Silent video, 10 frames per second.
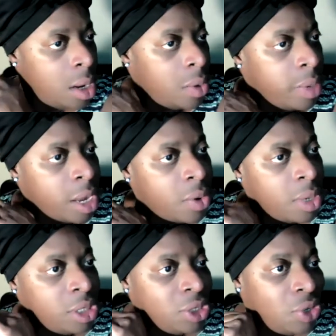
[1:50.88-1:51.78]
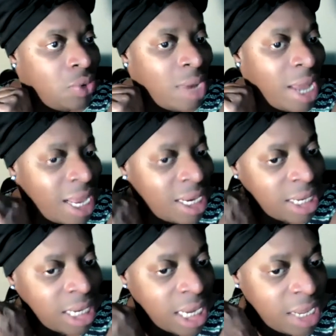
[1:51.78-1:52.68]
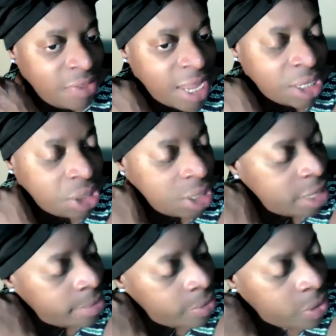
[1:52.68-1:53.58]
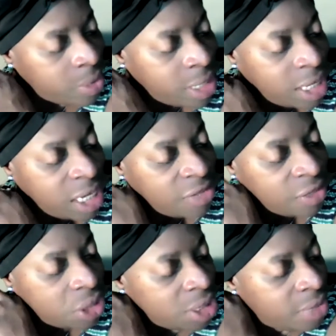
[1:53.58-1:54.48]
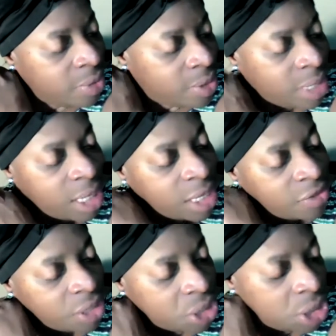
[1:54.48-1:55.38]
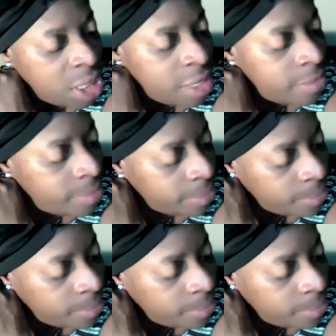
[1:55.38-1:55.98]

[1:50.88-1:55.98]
we are going to do what? Hit that gym. We're going to hit the gym. We're going to hit the gym.